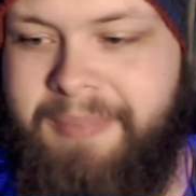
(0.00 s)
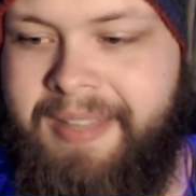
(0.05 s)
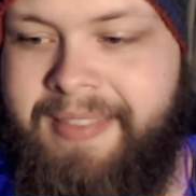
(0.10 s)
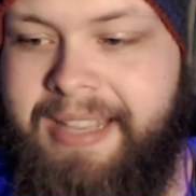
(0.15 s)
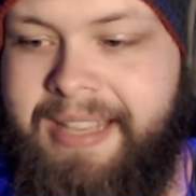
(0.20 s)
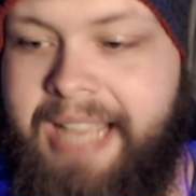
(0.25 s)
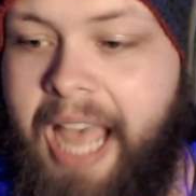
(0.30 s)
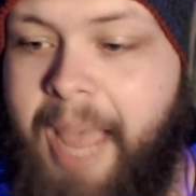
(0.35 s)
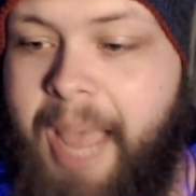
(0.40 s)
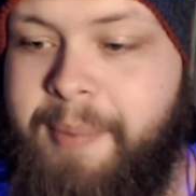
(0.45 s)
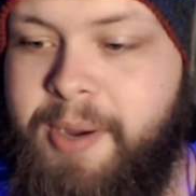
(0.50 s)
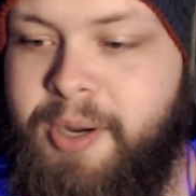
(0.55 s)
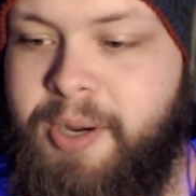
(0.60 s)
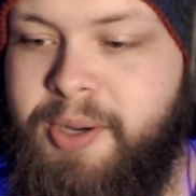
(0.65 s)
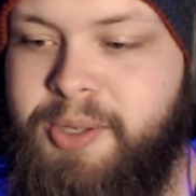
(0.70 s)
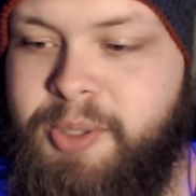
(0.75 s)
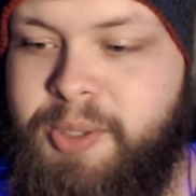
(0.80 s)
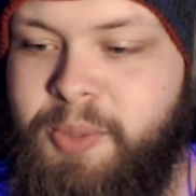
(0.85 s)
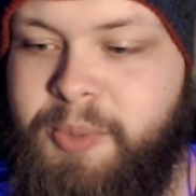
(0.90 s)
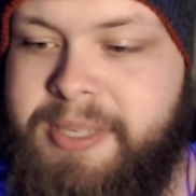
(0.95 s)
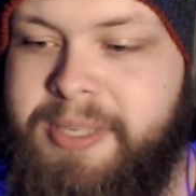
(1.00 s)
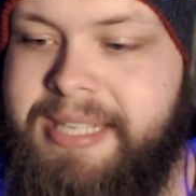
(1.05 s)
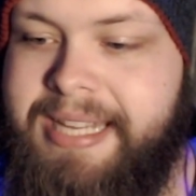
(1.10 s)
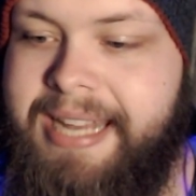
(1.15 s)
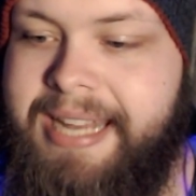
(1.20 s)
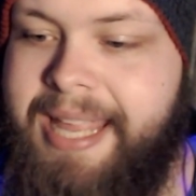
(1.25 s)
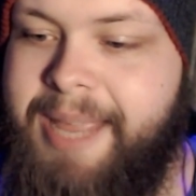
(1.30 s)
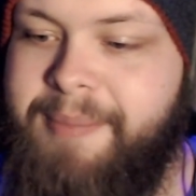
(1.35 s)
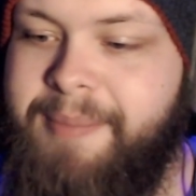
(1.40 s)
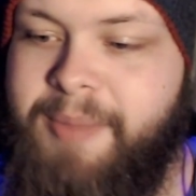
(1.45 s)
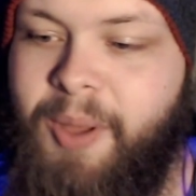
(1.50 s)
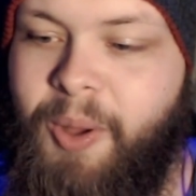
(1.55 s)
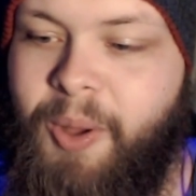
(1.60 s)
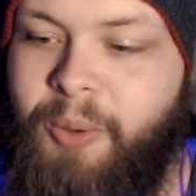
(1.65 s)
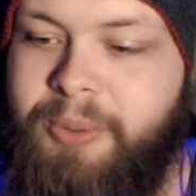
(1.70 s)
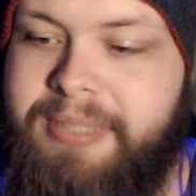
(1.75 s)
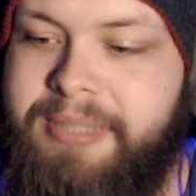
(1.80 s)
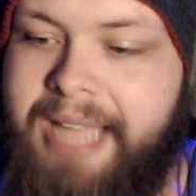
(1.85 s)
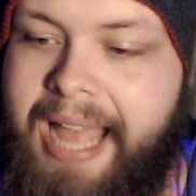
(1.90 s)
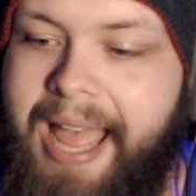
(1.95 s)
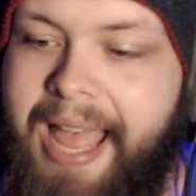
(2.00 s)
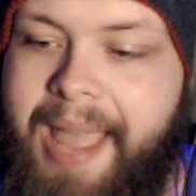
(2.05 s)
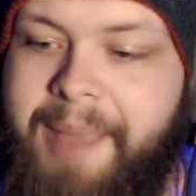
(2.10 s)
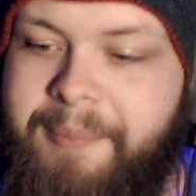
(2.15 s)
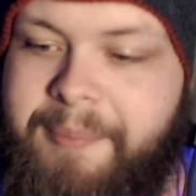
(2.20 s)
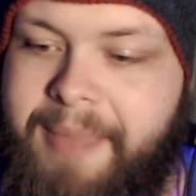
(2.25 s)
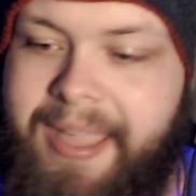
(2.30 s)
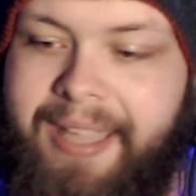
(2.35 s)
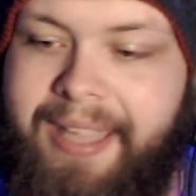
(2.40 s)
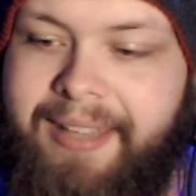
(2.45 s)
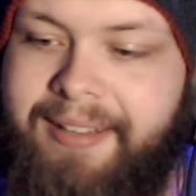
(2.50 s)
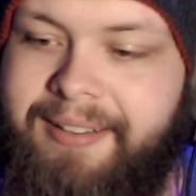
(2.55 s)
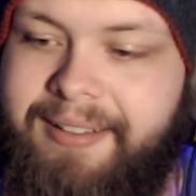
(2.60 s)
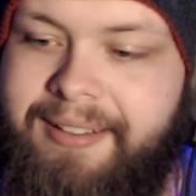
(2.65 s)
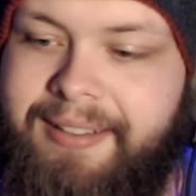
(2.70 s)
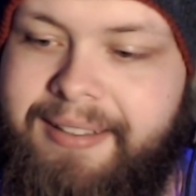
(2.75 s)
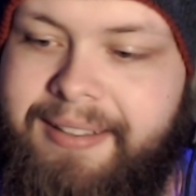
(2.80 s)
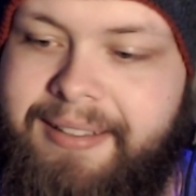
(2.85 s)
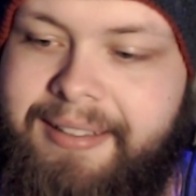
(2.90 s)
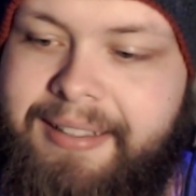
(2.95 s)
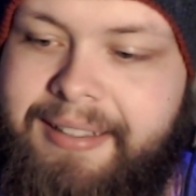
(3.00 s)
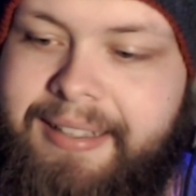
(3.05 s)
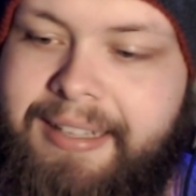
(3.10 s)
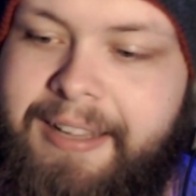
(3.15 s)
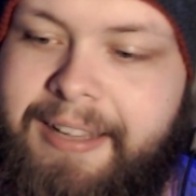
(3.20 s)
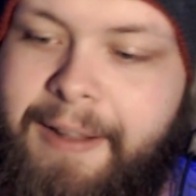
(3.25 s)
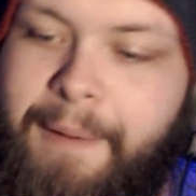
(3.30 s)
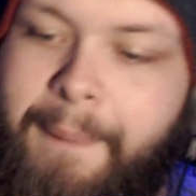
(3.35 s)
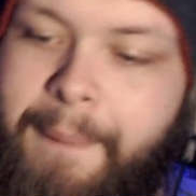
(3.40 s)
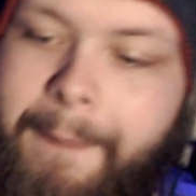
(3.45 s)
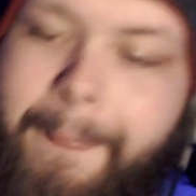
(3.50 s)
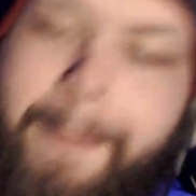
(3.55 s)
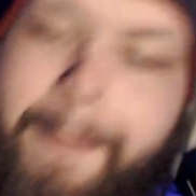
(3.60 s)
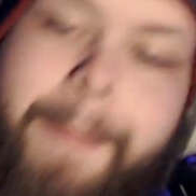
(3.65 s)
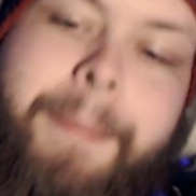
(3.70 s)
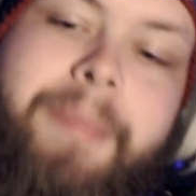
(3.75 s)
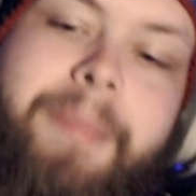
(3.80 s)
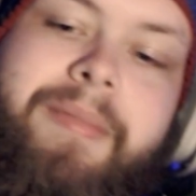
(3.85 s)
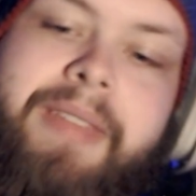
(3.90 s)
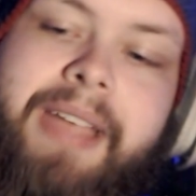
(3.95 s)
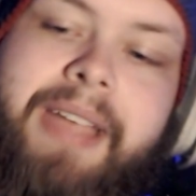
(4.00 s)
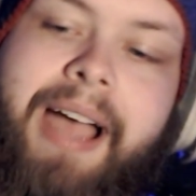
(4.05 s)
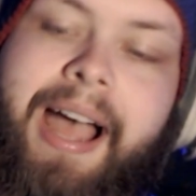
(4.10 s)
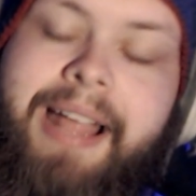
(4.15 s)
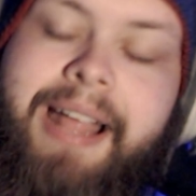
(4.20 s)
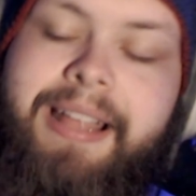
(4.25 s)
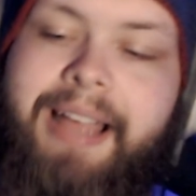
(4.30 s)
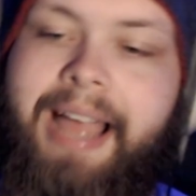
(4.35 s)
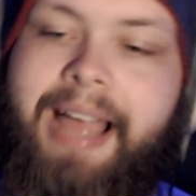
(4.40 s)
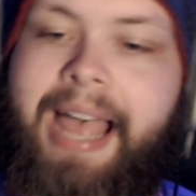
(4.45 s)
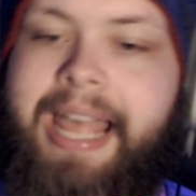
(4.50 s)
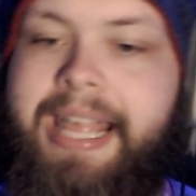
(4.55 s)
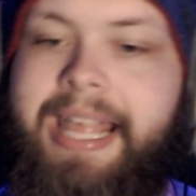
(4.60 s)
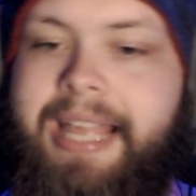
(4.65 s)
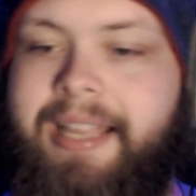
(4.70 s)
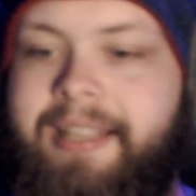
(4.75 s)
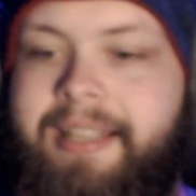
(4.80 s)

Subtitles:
the Kyber crystal was in him the whole time, man. I